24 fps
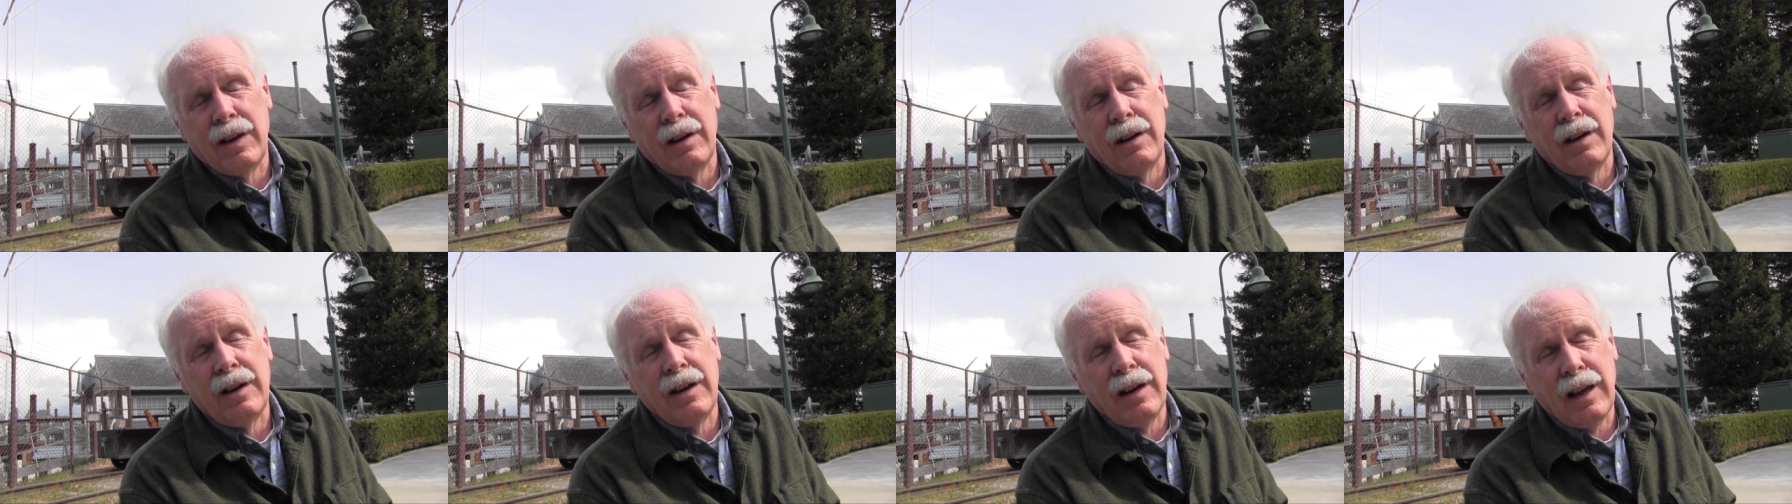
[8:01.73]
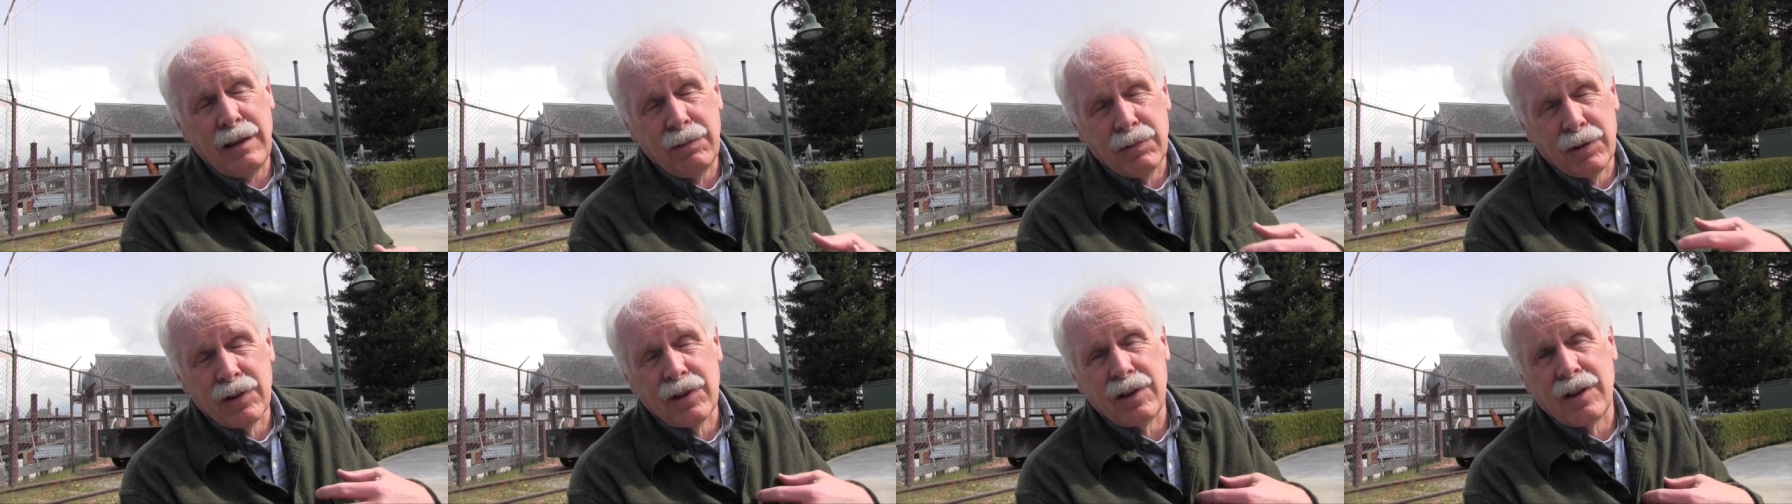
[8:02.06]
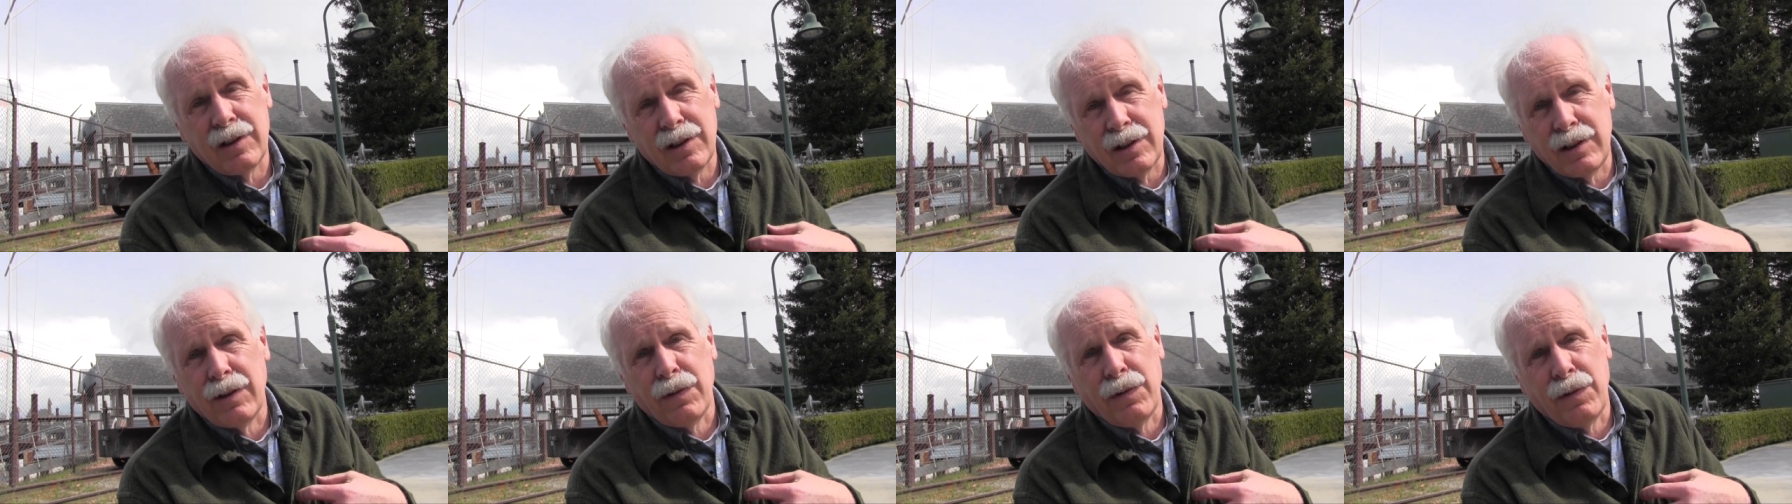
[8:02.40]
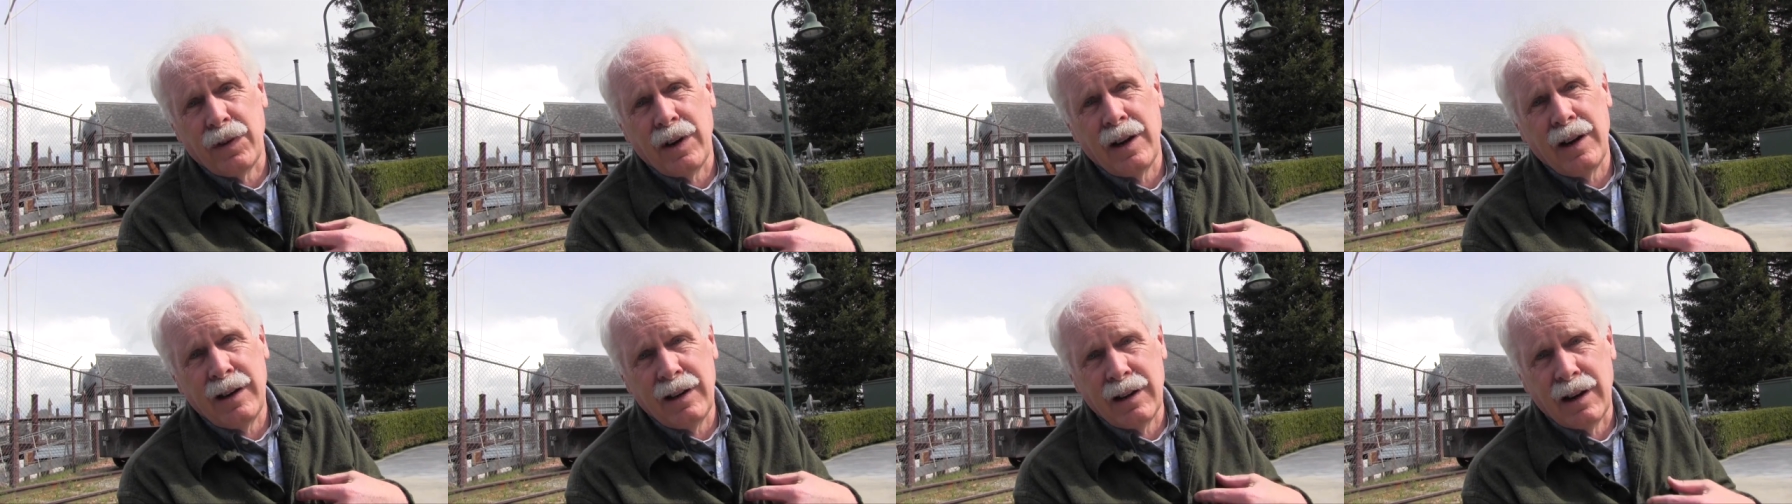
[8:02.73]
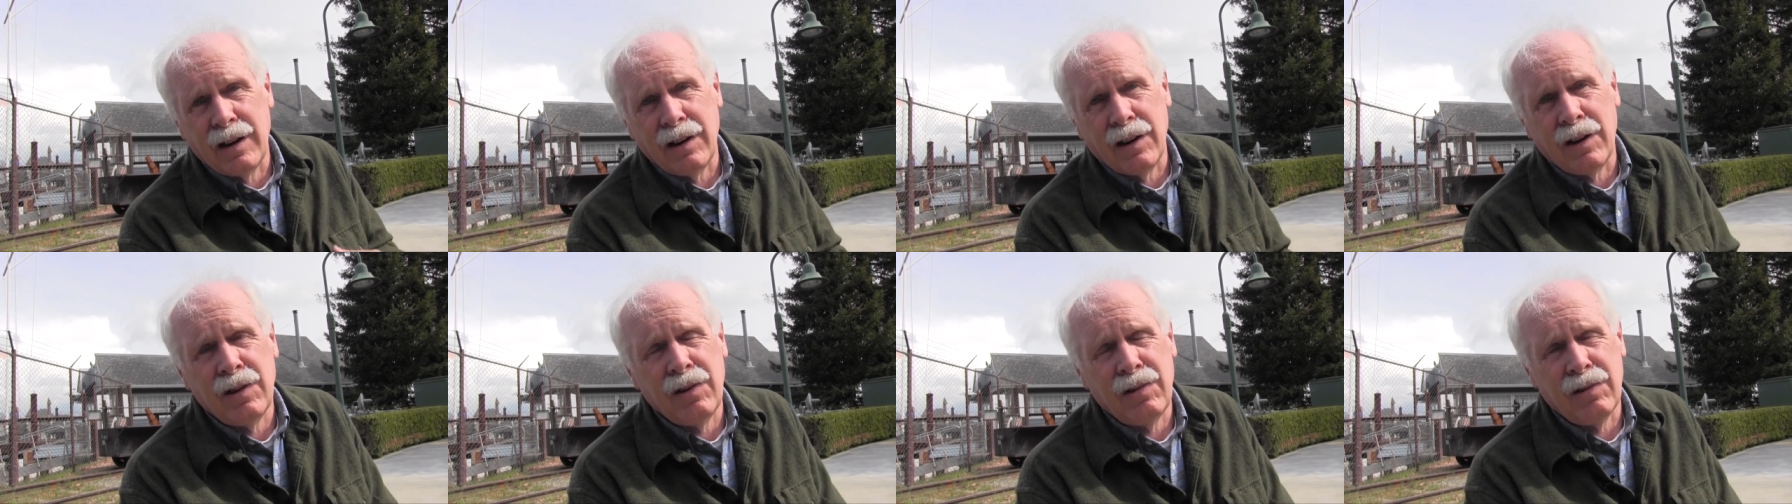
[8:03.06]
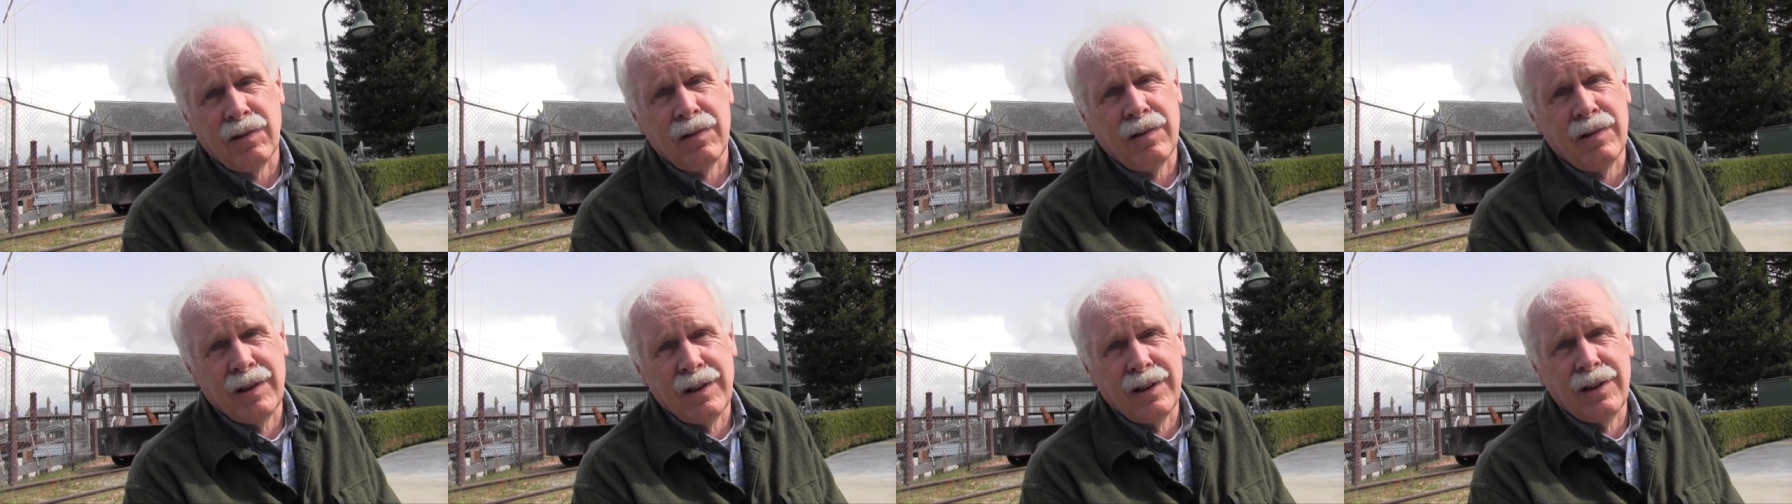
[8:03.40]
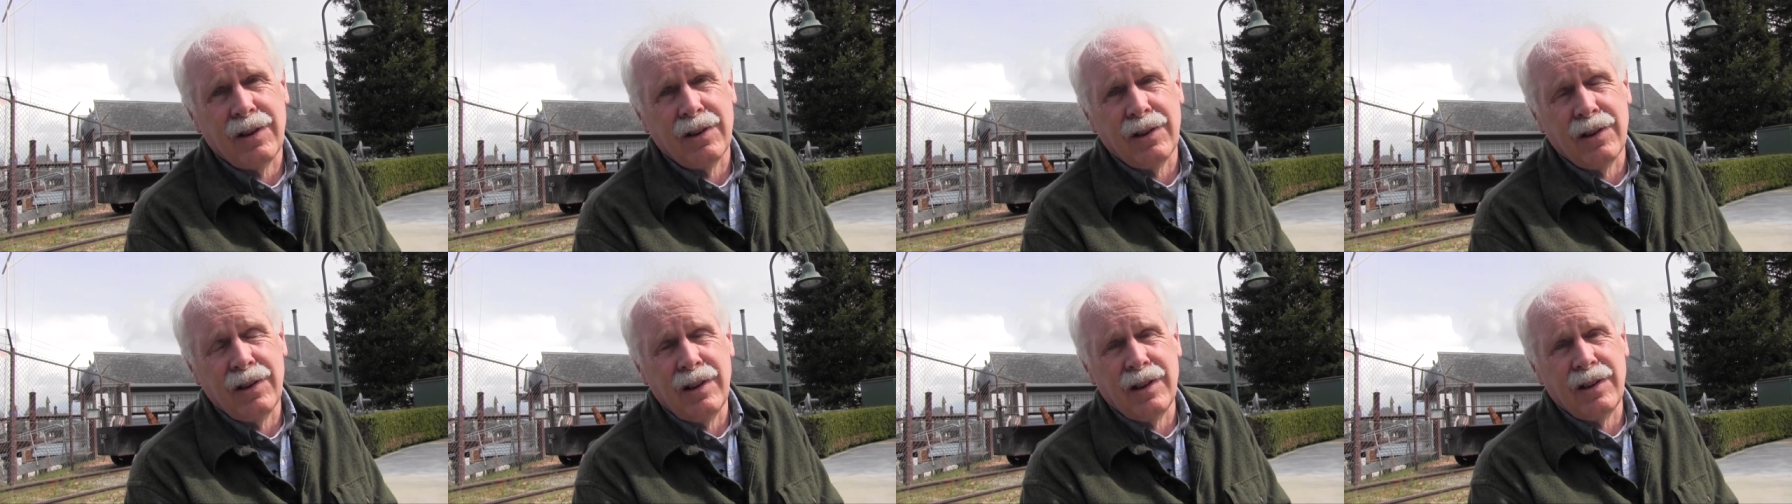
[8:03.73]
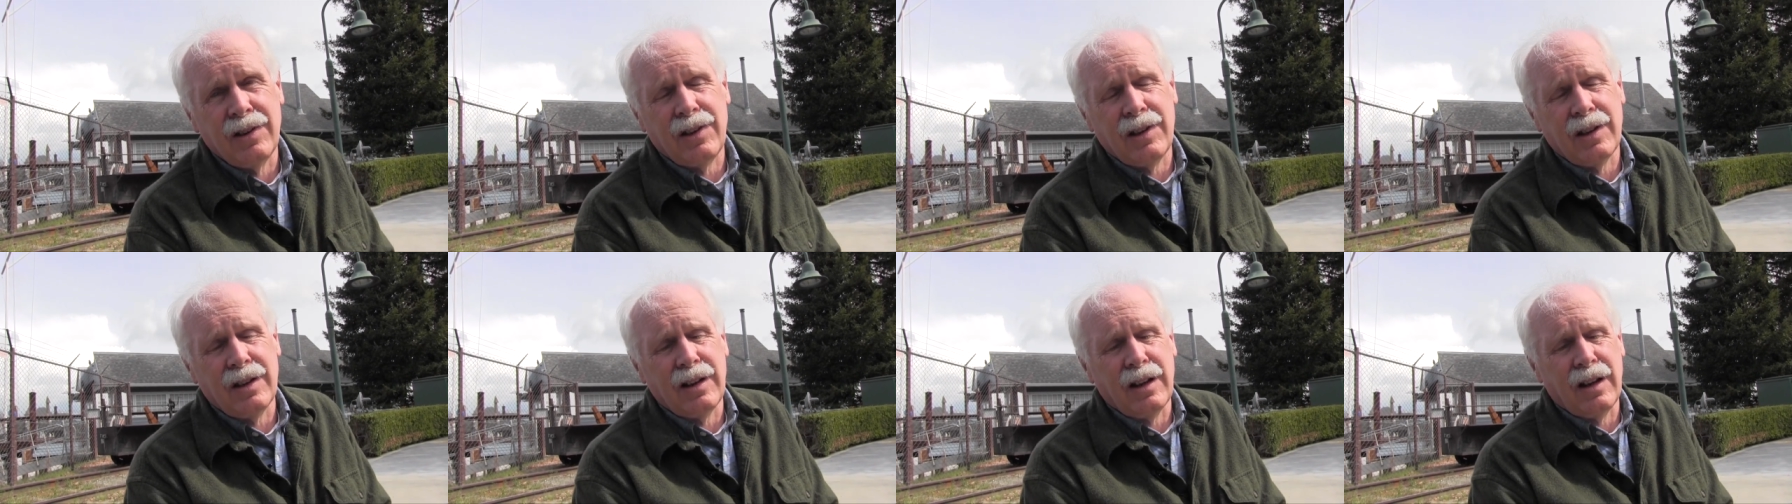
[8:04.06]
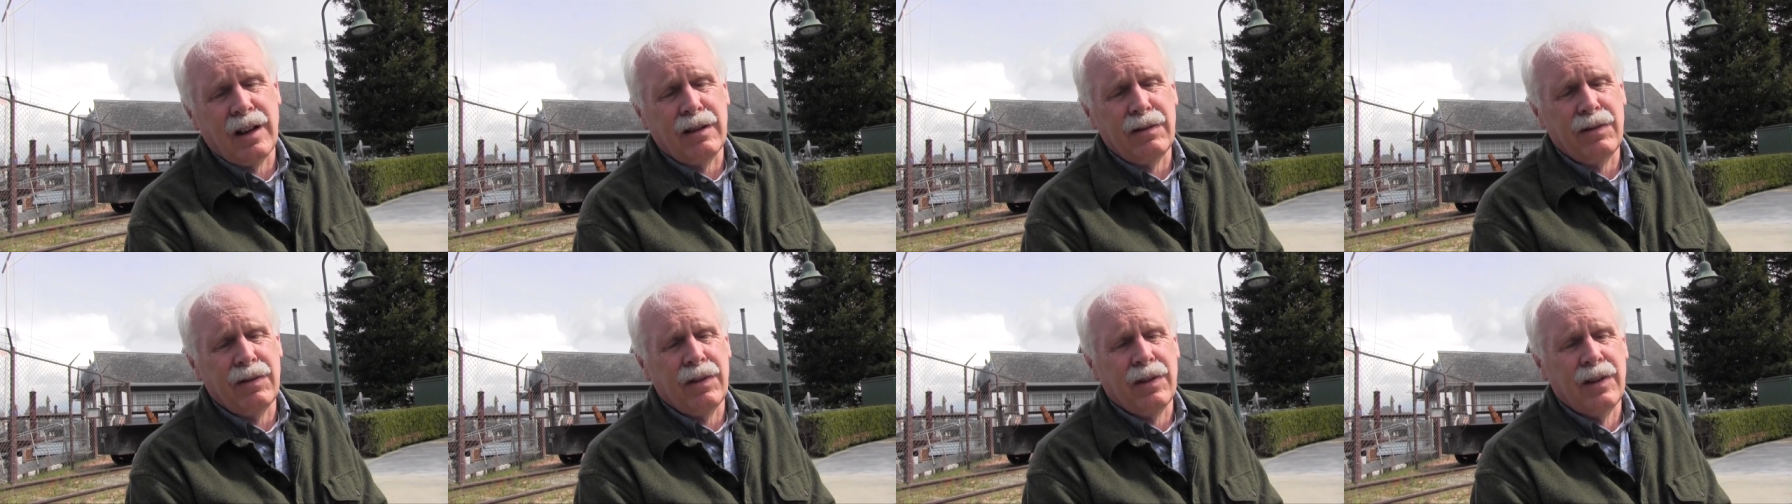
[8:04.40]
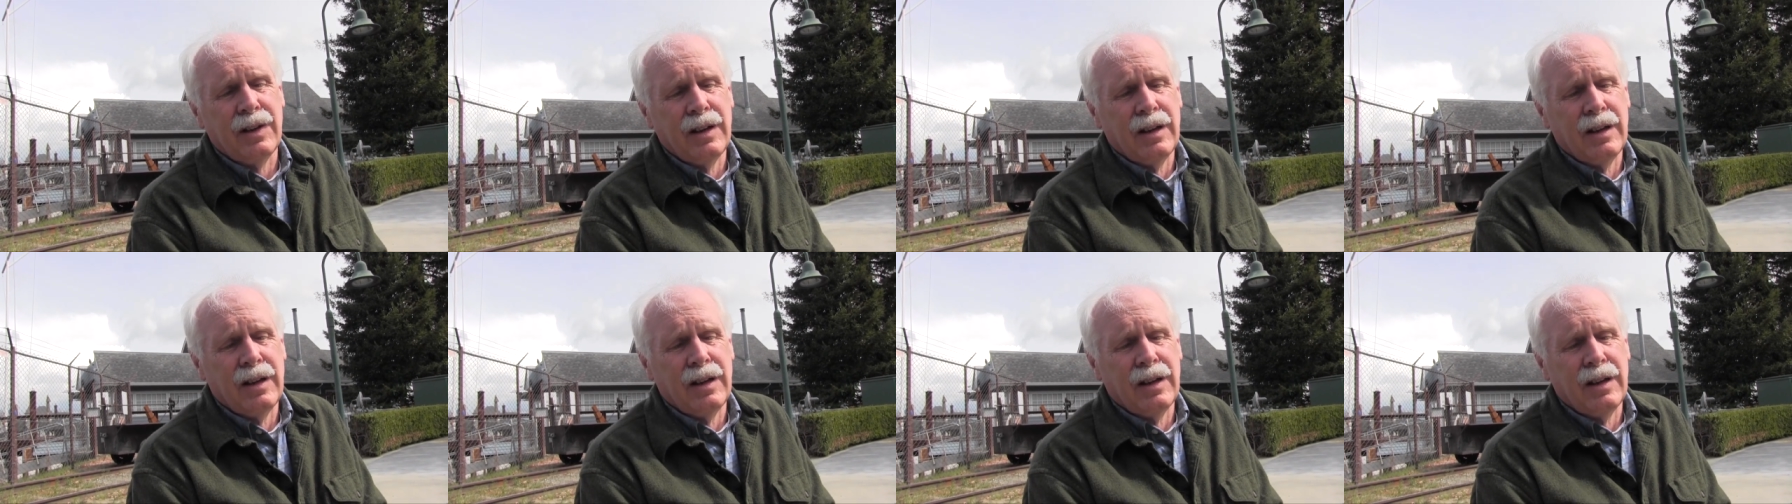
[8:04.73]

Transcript: and enables us to find our own goodness and love.